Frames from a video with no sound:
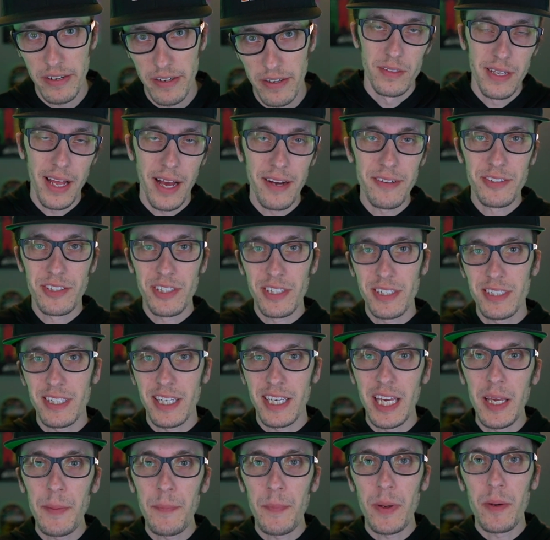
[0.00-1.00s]
Now, just
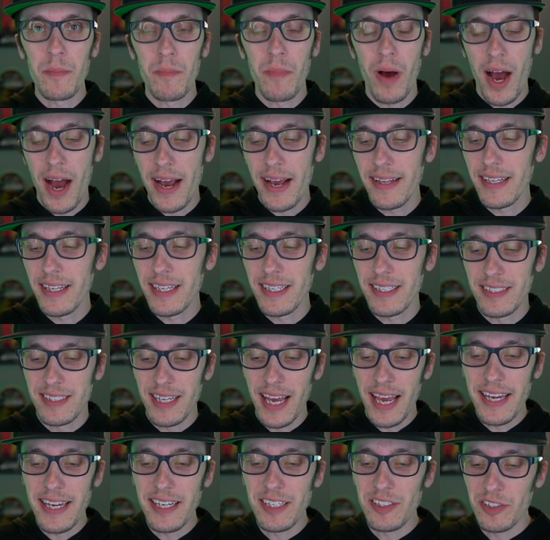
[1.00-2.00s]
keep in mind that
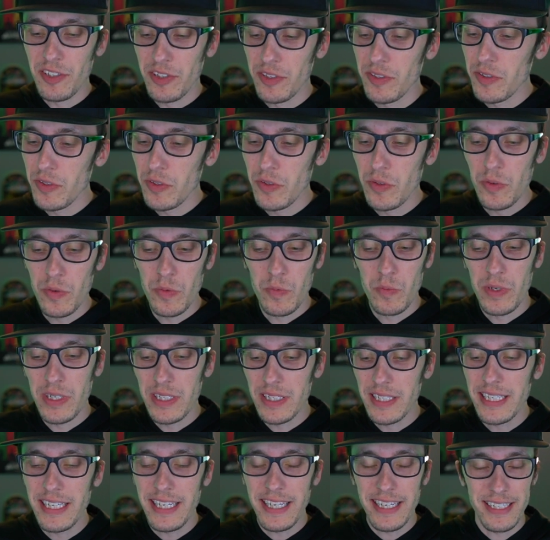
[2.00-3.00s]
Day 2
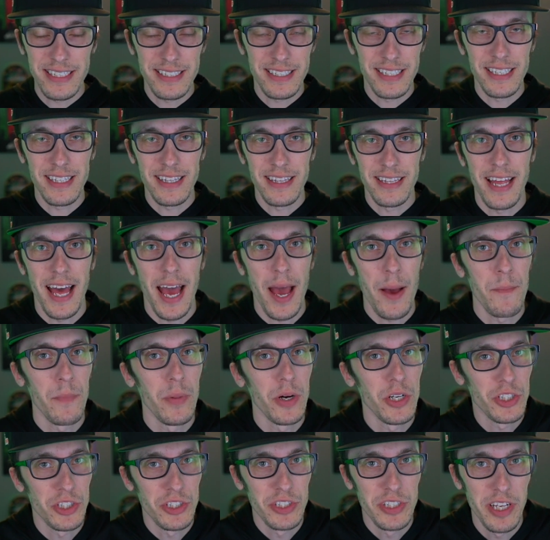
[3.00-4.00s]
really isn't that
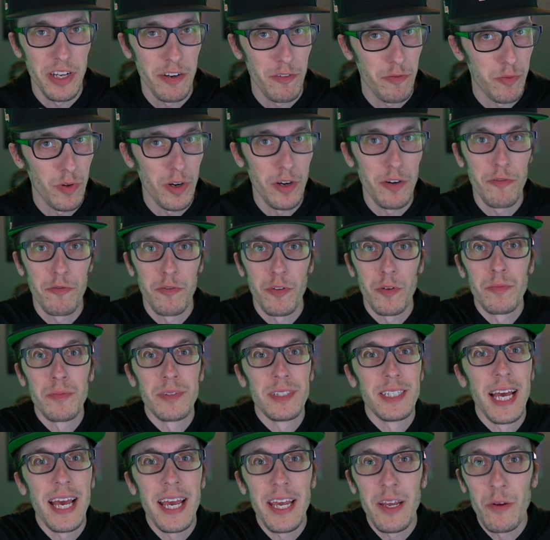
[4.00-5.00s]
much different from
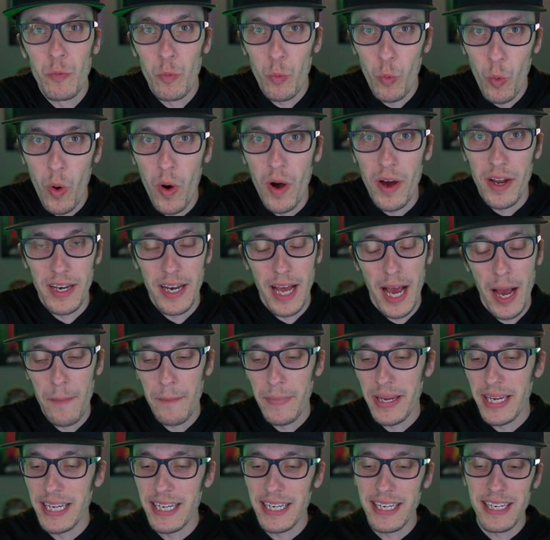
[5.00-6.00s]
Day 1. I
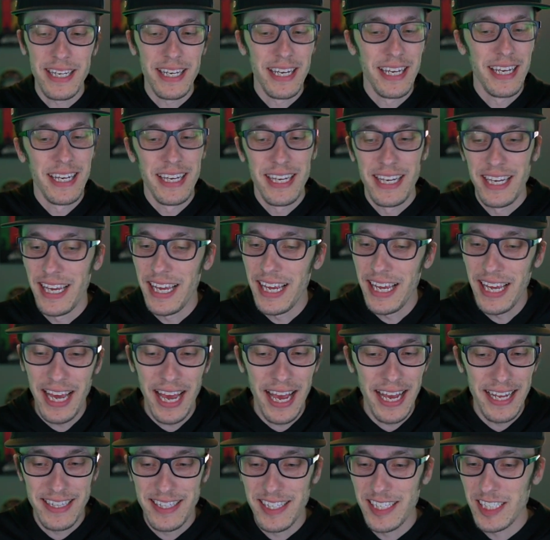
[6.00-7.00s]
mean,
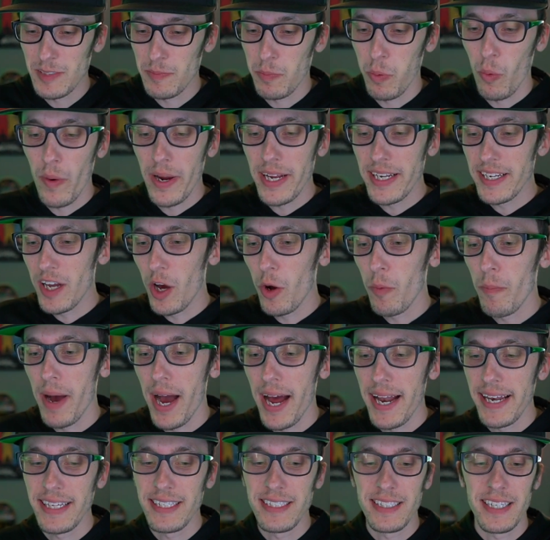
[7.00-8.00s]
at this point,
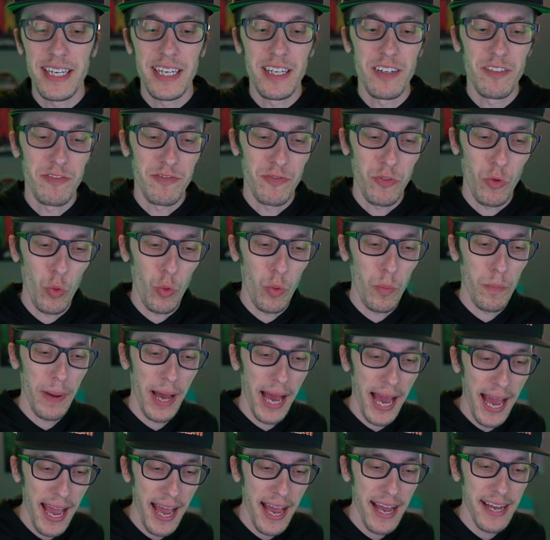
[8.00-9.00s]
nobody's in full
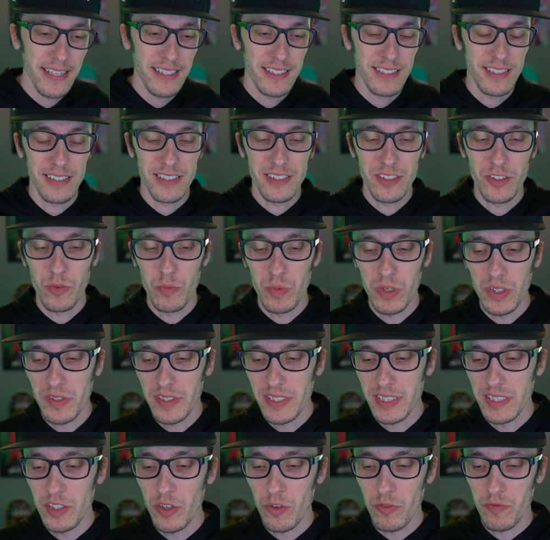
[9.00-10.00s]
pads. You're really
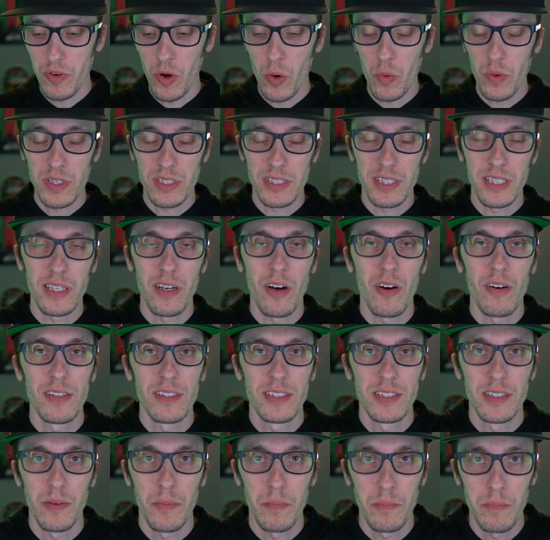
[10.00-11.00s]
still focusing on
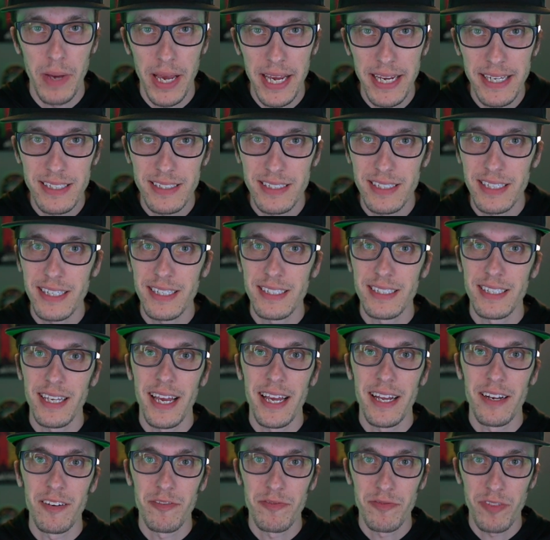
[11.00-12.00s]
some basics
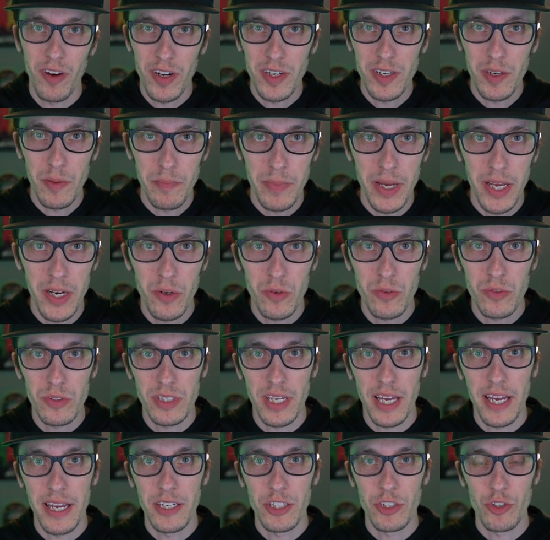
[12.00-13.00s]
and fundamentals
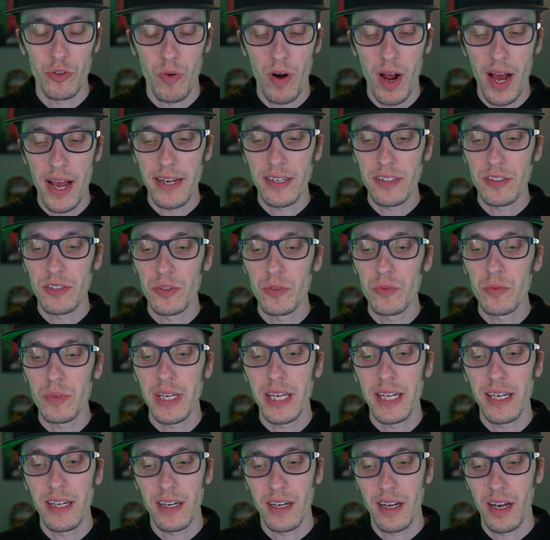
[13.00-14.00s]
and trying to
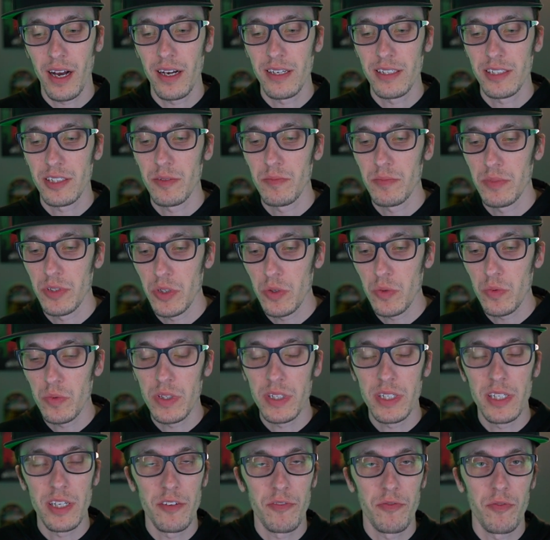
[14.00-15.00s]
get accustomed to the
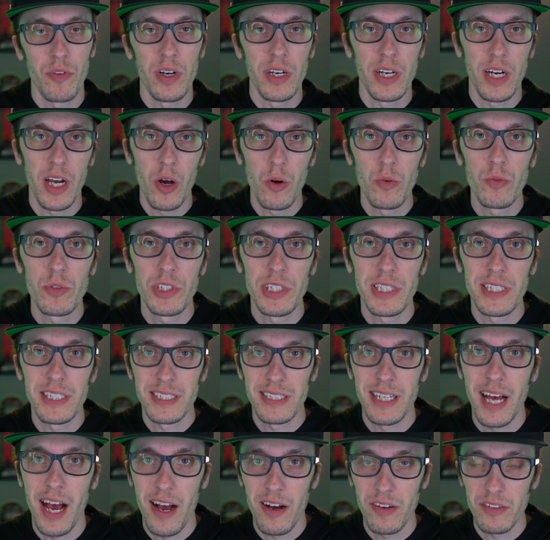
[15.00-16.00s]
different coaching
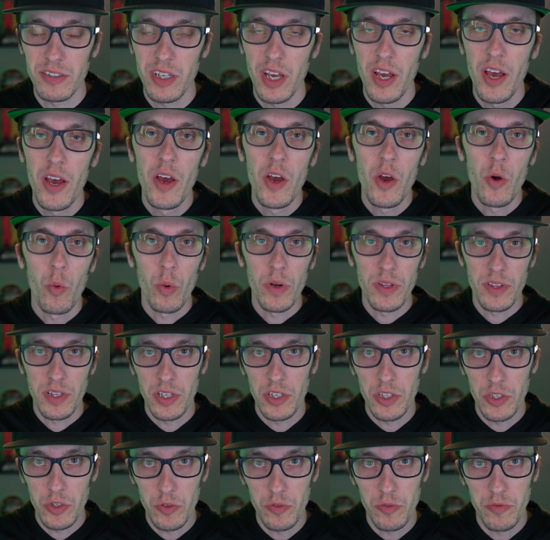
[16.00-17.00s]
styles with the
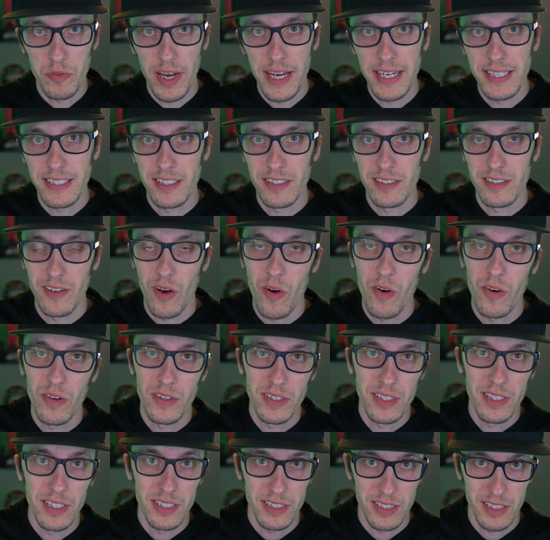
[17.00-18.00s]
new faces on
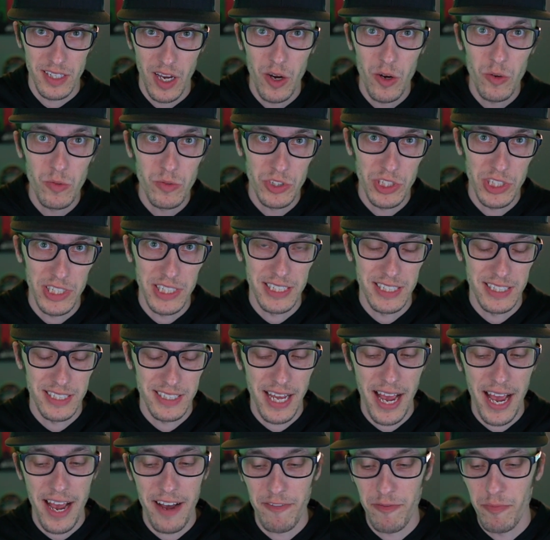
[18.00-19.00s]
this coaching
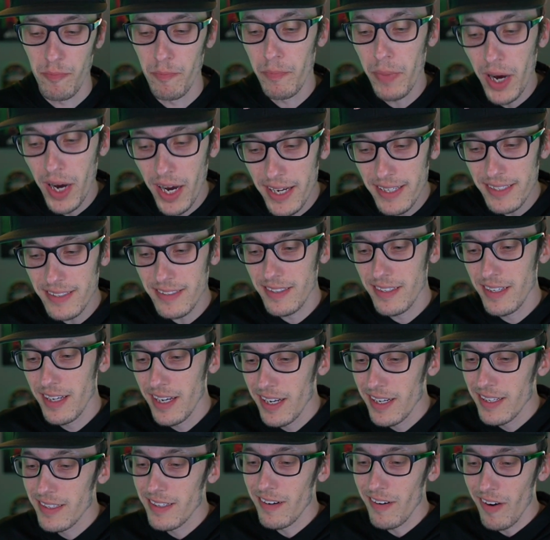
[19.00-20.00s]
staff. But
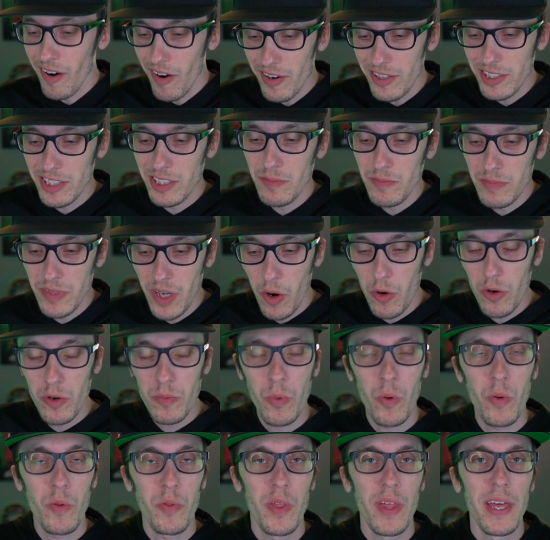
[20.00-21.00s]
there are some
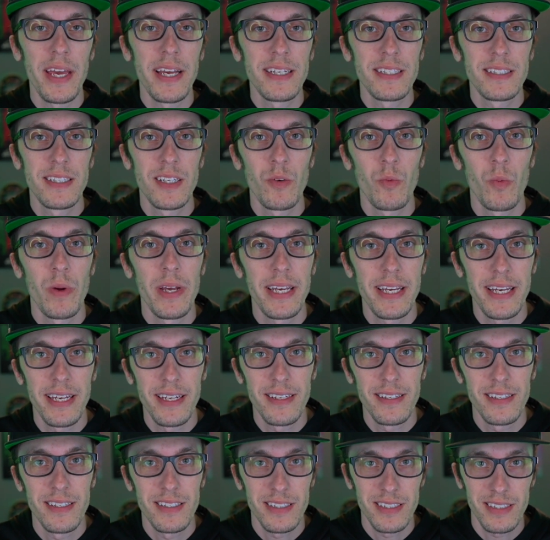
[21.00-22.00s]
notable things that we can
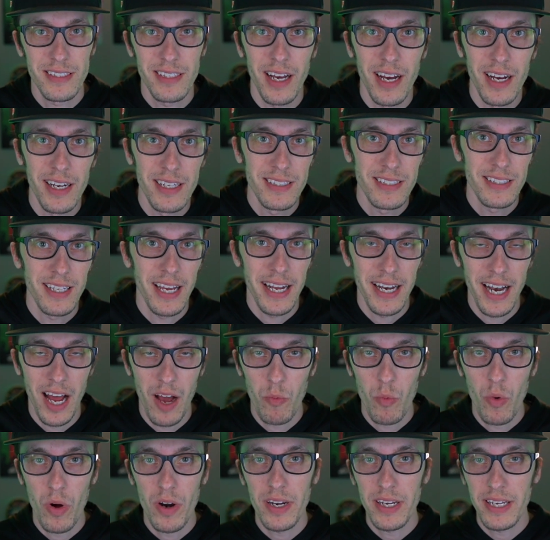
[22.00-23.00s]
discuss, and I
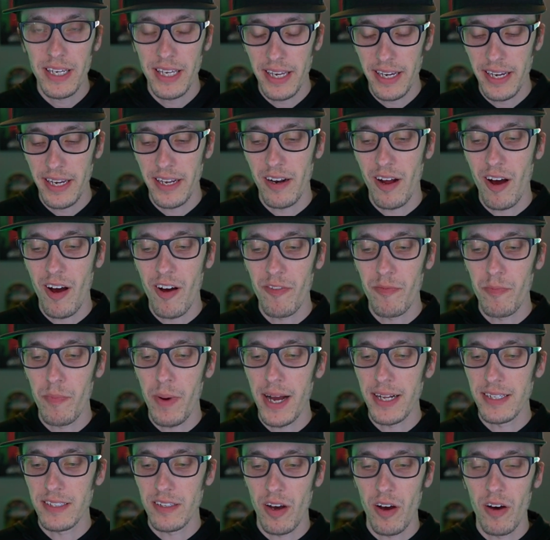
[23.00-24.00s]
want to kick it off by
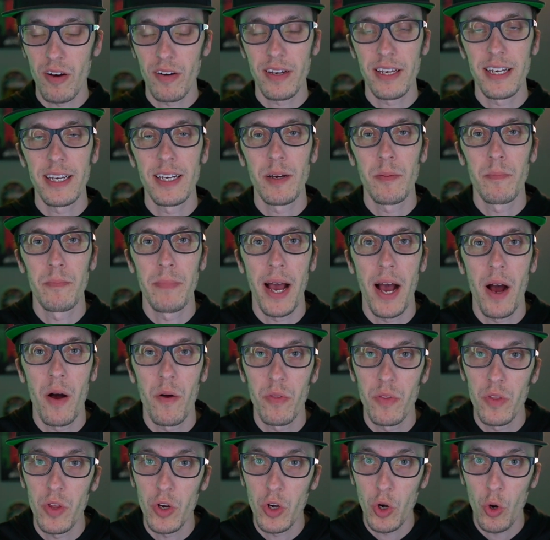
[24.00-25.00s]
talking
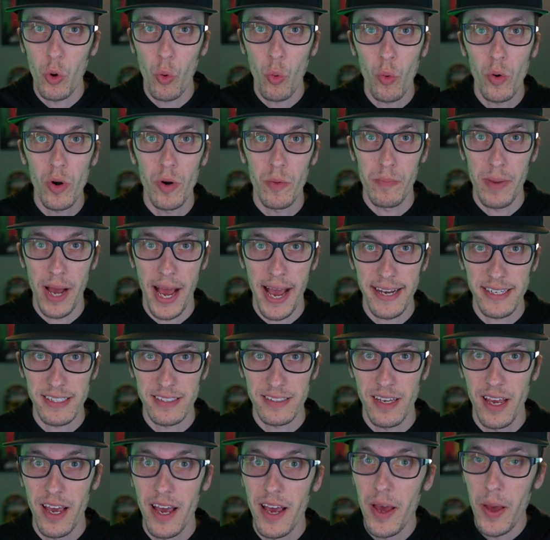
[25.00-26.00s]
about the quarterbacks,
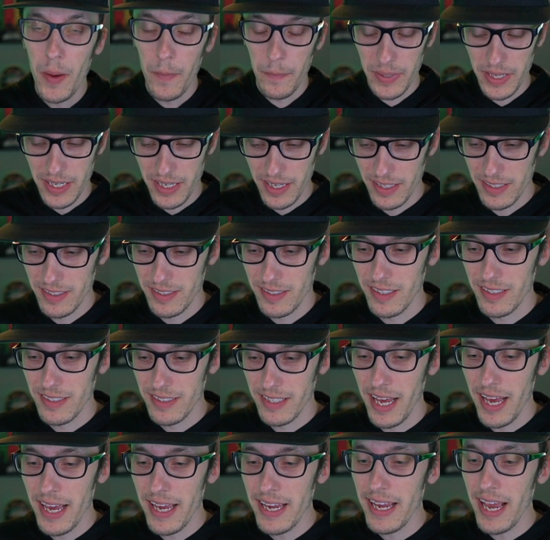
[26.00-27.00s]
because
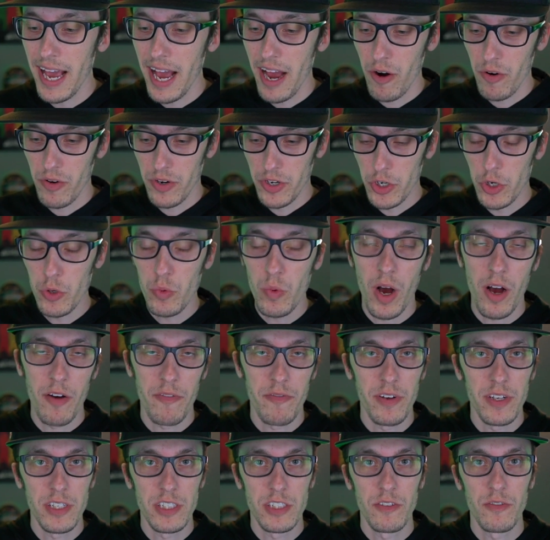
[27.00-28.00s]
today our new
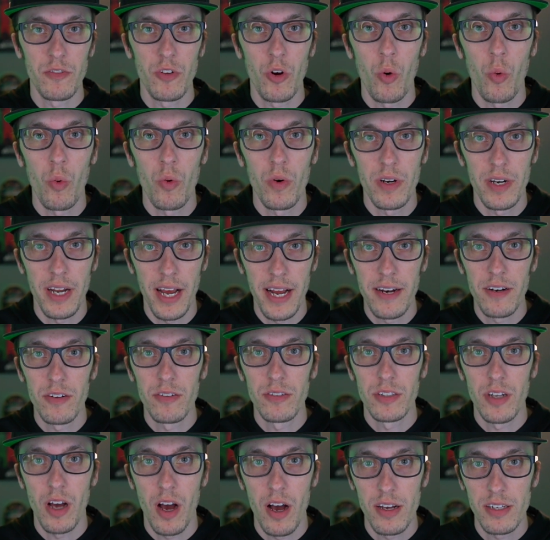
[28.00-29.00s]
offensive coordinator,
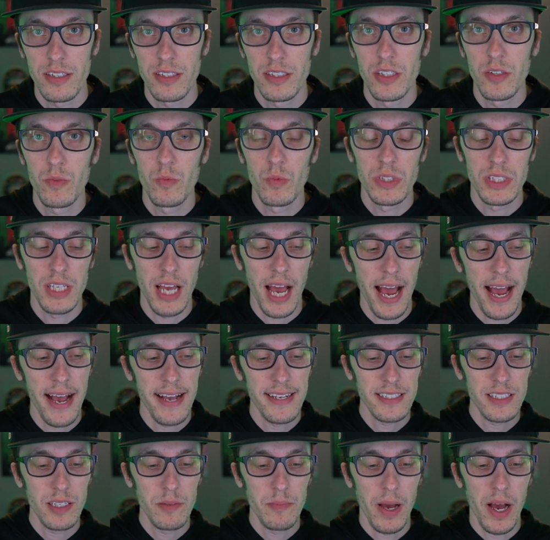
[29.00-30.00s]
Dawson, was
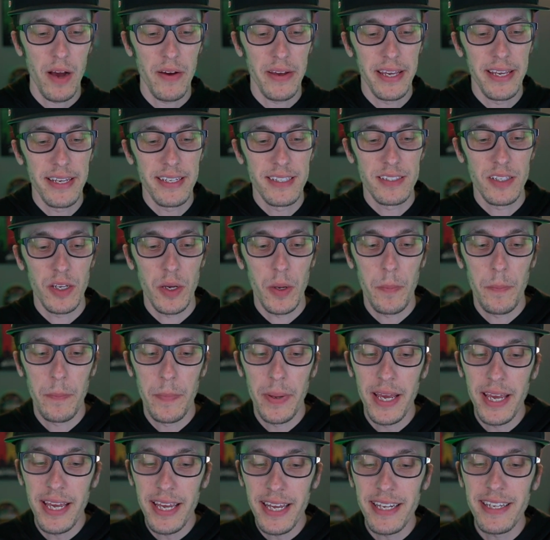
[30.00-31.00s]
asked about his
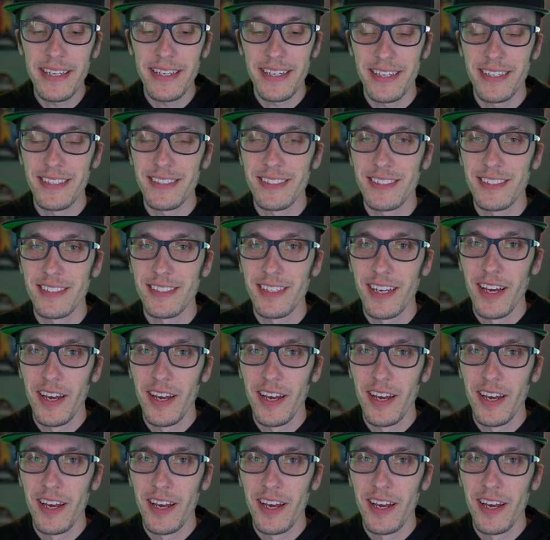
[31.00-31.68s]
opinions